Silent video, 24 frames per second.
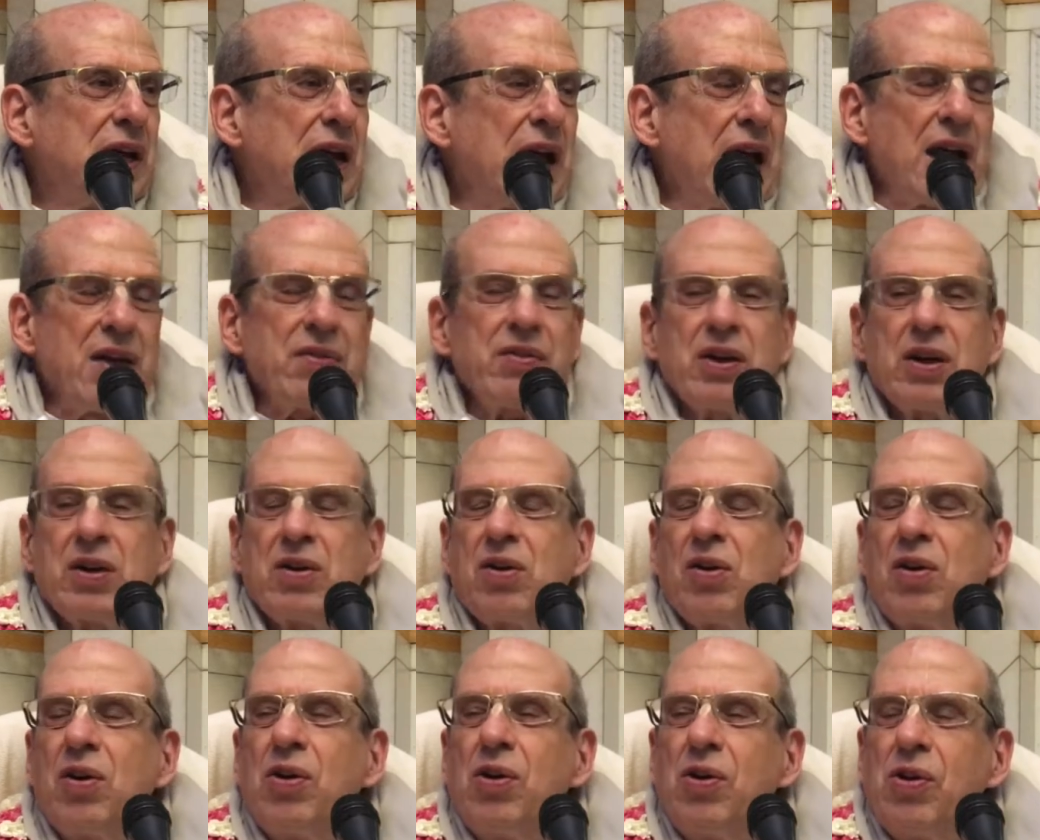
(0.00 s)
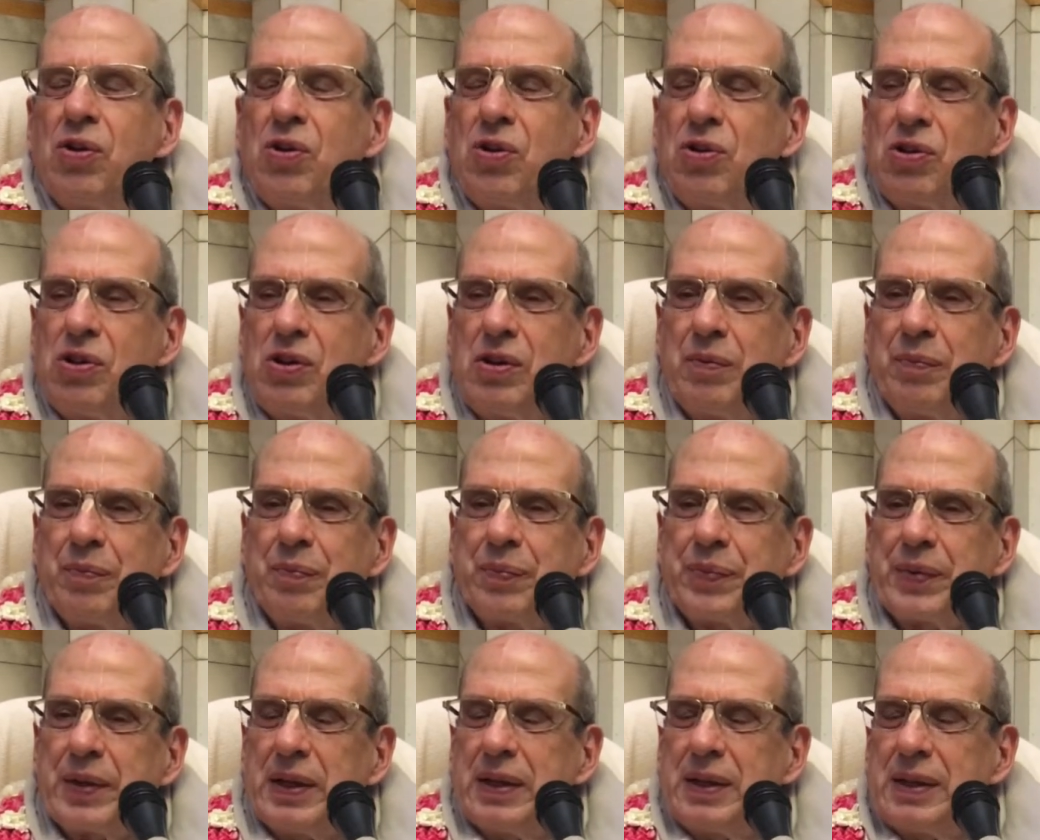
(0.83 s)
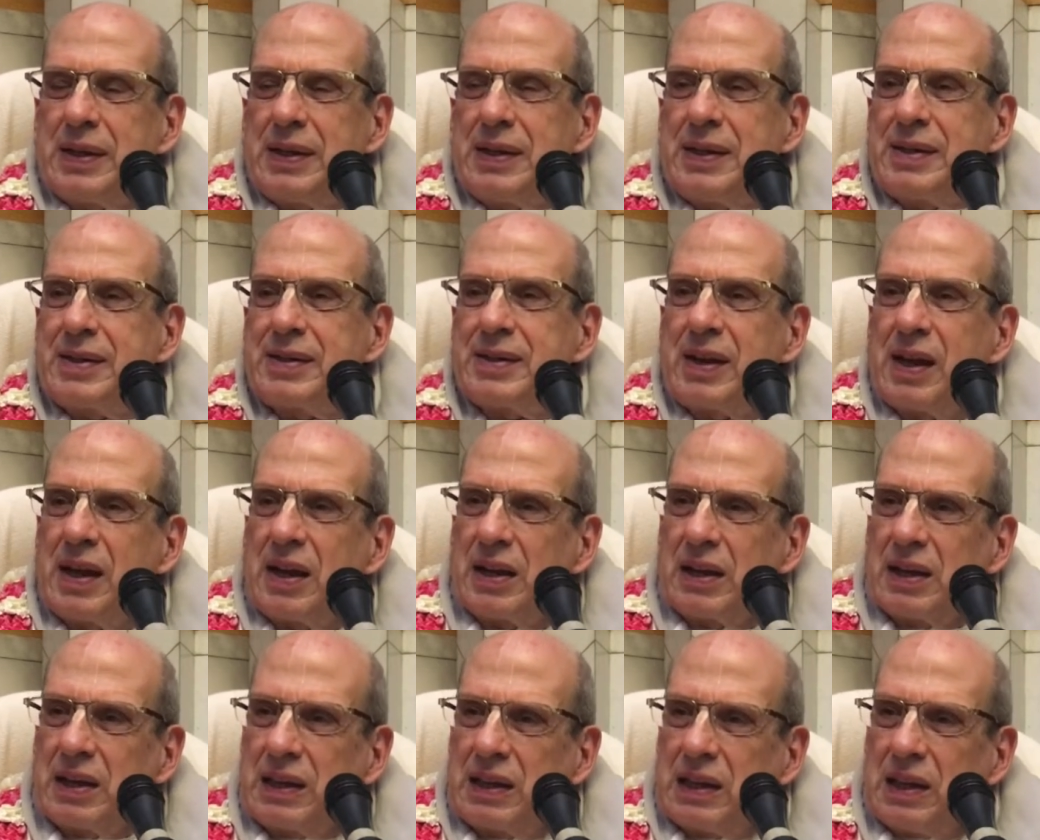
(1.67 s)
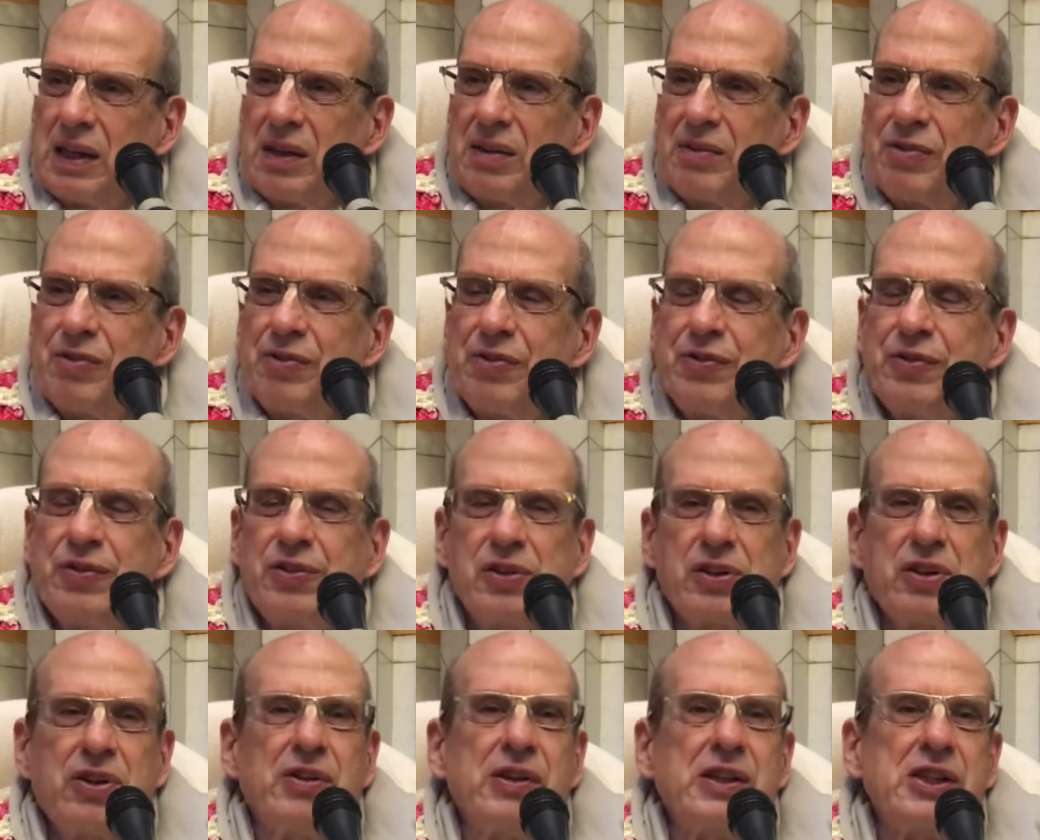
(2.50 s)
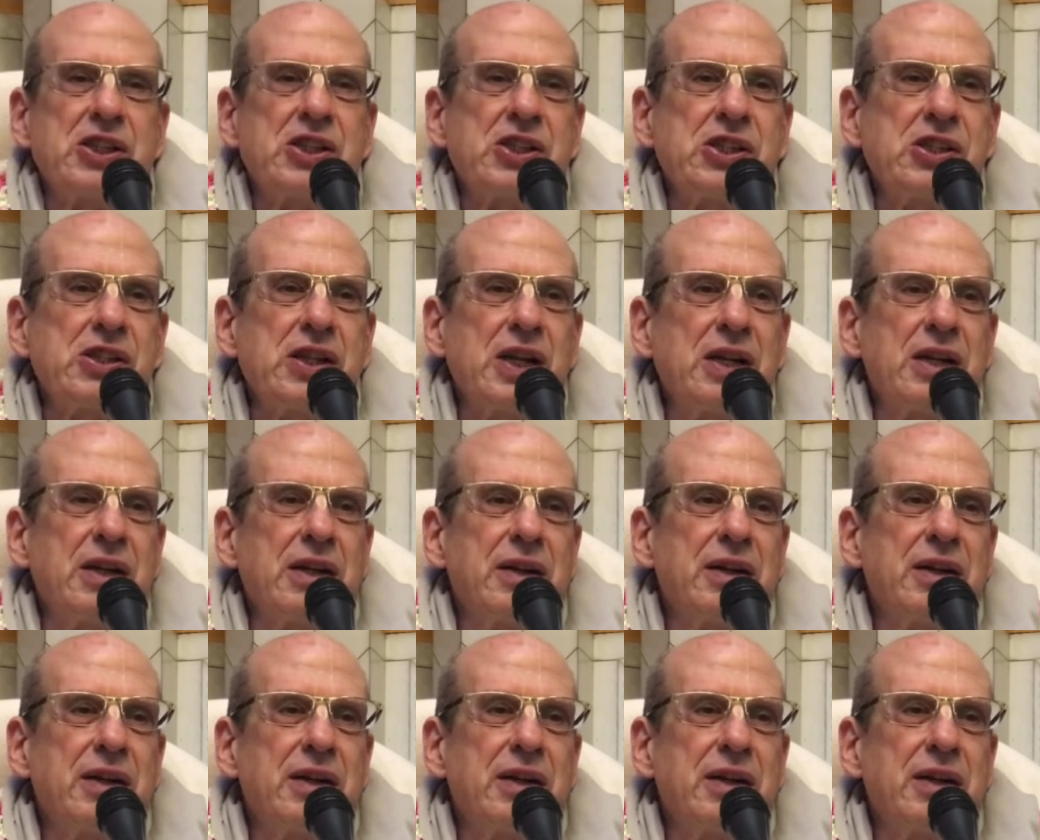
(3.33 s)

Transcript: And the goal is love for Krishna.